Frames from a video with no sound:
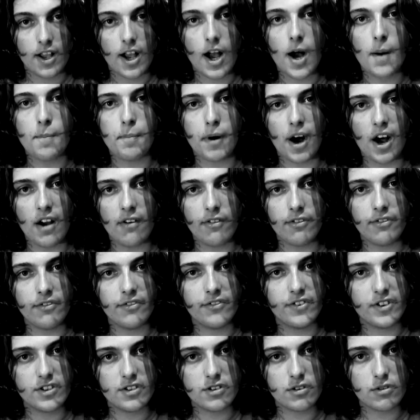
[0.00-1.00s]
Apart from
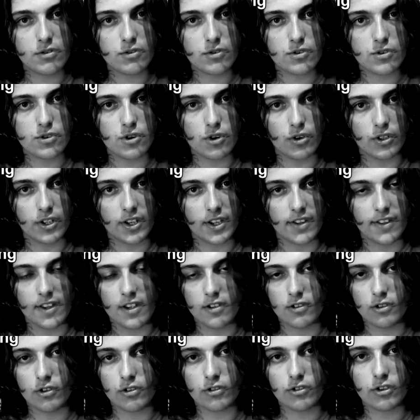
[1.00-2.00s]
physical stalking,
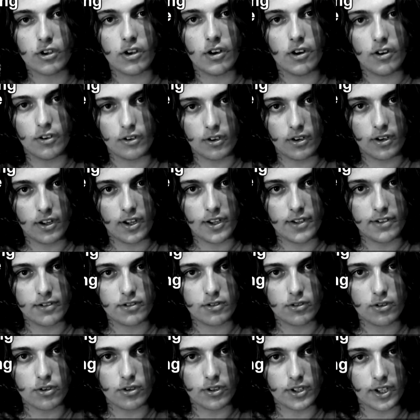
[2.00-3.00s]
there's also online
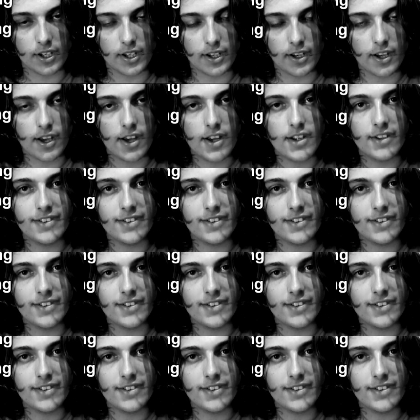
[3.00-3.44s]
stalking.